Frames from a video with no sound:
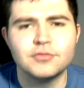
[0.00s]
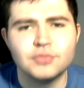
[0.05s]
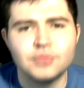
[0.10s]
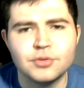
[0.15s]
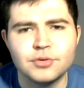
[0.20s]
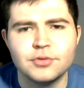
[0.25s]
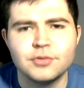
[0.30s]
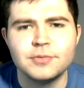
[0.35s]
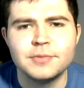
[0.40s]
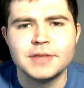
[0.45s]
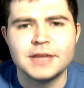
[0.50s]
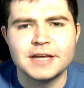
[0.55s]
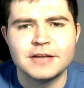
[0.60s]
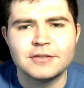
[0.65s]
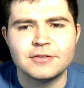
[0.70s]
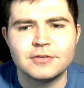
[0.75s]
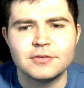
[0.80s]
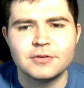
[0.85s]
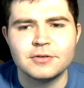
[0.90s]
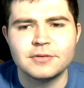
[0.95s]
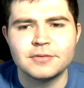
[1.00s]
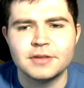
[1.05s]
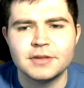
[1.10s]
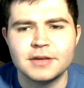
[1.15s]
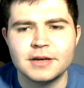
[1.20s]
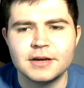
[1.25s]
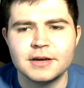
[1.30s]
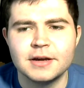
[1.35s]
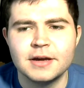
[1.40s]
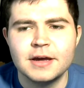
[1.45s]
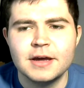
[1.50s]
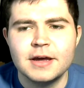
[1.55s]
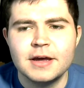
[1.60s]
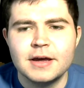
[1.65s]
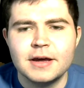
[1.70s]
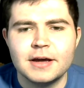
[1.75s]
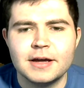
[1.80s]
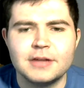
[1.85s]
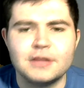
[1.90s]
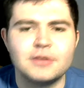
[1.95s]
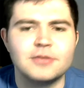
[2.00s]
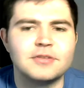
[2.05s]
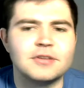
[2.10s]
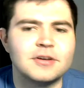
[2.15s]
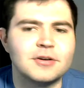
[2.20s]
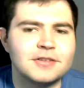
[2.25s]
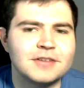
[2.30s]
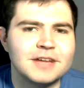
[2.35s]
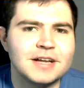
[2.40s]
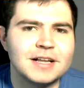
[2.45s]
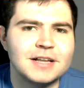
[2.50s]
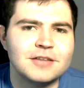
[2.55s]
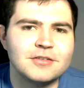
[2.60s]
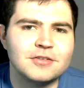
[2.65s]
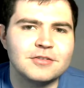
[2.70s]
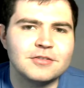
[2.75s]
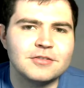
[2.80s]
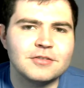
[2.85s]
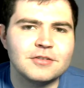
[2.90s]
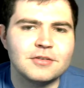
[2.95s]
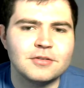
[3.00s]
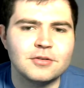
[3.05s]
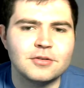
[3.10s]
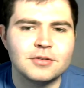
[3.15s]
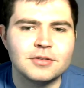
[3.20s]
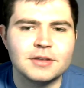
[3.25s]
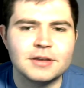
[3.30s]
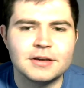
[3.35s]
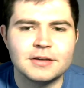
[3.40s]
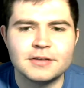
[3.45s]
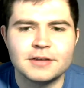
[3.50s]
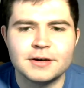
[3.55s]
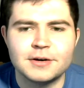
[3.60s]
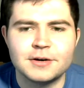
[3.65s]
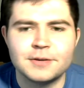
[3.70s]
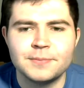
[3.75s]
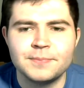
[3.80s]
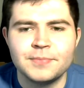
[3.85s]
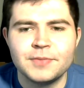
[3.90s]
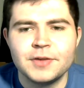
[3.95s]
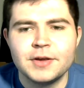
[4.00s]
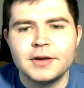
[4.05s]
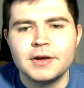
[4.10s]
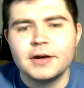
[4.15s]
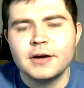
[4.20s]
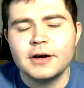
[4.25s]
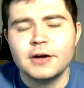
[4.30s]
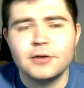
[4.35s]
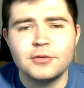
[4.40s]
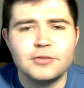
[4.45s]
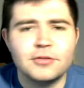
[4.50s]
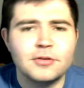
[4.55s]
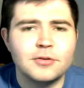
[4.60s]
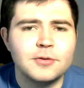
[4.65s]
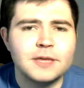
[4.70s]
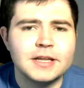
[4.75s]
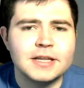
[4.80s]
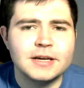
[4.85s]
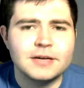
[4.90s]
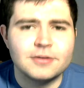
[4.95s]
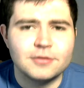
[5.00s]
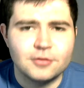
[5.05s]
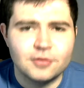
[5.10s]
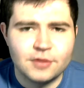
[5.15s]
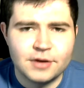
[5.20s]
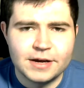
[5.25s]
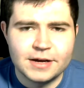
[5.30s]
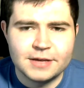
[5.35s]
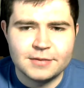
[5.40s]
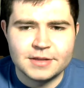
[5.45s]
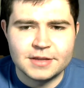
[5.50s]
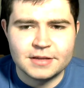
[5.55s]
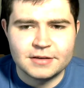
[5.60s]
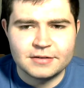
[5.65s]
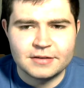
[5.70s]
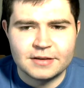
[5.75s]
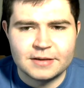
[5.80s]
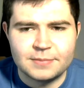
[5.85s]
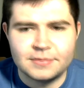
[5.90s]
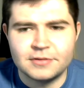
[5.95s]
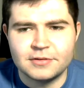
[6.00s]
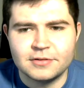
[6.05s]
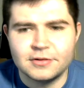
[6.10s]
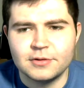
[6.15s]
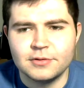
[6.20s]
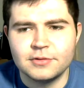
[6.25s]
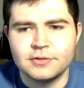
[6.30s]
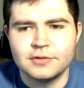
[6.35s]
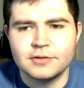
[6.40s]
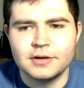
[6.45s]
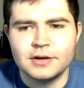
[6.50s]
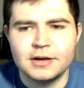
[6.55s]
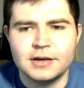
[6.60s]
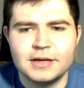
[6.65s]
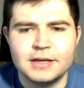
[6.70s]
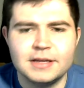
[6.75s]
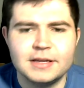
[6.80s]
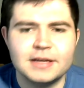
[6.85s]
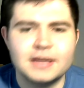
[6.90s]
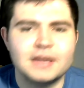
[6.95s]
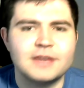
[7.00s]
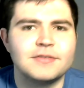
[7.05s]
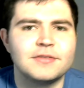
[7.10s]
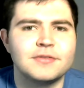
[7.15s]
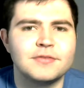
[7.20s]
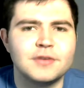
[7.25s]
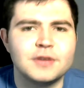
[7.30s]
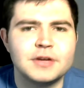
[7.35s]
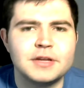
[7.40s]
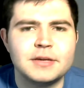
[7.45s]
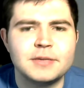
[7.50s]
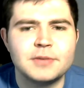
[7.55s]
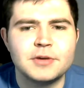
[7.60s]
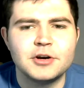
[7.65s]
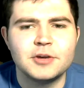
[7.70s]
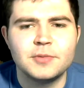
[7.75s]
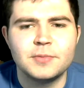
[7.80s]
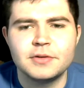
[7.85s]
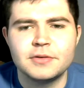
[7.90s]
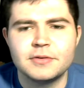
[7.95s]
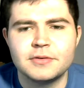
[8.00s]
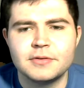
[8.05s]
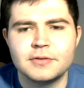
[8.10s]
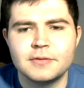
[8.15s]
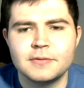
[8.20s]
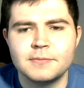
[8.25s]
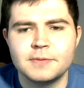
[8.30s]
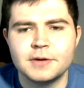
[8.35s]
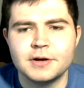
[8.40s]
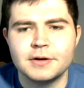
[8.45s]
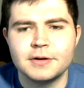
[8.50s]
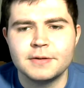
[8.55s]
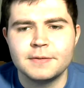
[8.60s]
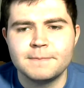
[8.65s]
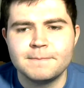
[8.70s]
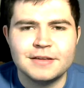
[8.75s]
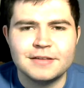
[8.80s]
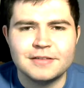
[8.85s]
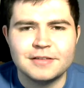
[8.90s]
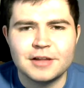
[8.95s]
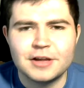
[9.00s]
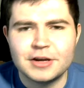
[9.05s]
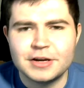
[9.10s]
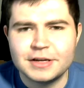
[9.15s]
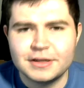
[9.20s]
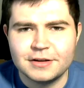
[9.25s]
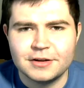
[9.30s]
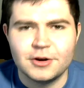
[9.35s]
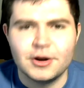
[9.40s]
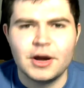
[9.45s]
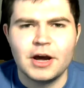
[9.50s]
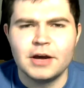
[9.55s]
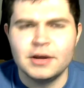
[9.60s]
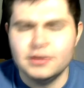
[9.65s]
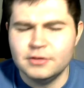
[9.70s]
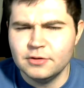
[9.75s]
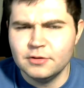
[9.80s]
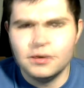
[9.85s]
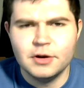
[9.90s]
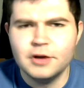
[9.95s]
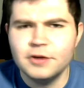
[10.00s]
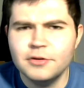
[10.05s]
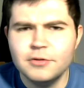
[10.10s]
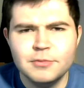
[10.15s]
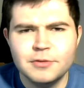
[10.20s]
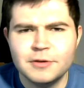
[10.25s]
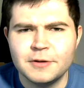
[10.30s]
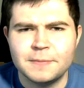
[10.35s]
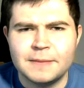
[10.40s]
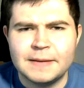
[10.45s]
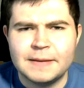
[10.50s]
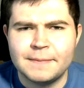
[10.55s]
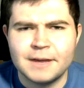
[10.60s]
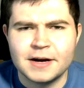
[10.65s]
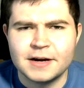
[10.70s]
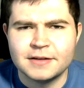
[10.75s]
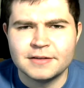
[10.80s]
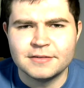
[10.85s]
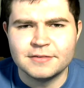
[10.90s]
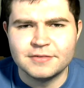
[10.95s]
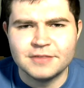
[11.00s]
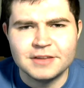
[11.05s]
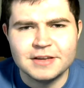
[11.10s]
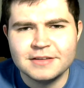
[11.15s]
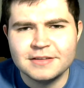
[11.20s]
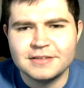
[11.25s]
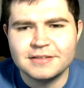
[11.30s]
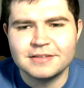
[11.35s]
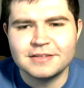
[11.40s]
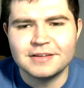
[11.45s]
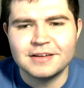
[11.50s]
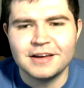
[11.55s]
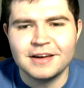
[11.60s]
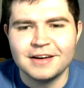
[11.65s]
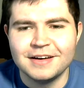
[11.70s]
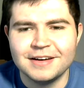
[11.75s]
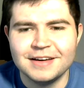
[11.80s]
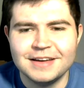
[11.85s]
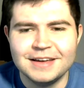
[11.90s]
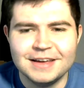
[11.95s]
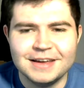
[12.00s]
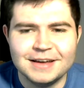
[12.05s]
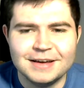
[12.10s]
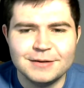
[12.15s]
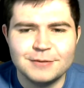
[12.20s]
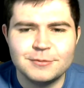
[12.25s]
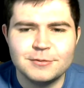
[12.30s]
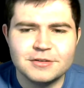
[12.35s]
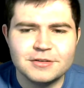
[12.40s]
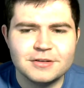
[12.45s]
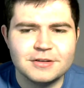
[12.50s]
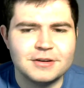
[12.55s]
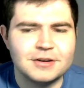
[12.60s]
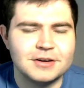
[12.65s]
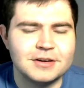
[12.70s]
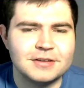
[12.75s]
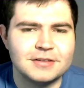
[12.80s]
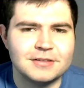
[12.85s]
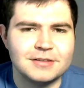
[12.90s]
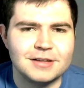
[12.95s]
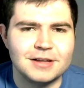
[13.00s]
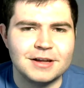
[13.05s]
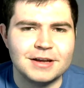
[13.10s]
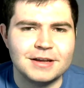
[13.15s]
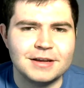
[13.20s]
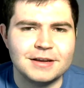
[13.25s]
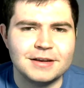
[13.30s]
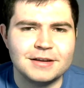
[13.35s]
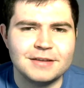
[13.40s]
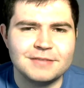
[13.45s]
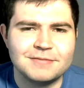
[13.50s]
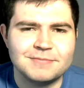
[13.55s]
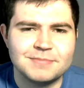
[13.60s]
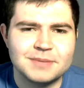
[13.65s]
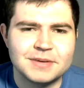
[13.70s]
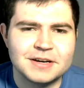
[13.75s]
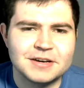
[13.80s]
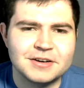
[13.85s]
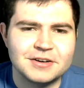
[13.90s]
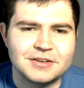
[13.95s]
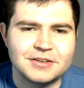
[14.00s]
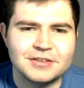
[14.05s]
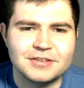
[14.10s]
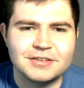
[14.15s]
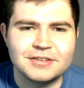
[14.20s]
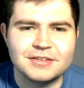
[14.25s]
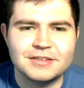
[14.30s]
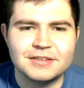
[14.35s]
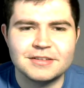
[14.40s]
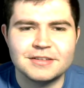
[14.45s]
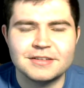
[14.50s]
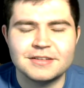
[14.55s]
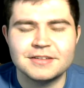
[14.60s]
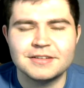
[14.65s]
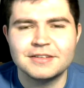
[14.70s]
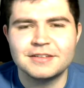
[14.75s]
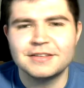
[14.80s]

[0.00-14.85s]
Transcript: of a room and that sort of thing and use her intelligence to sort things out. I also quite liked Graham in this episode. He did have his funny moments, but his line, I don't want to be a part of this. It was a nice line, because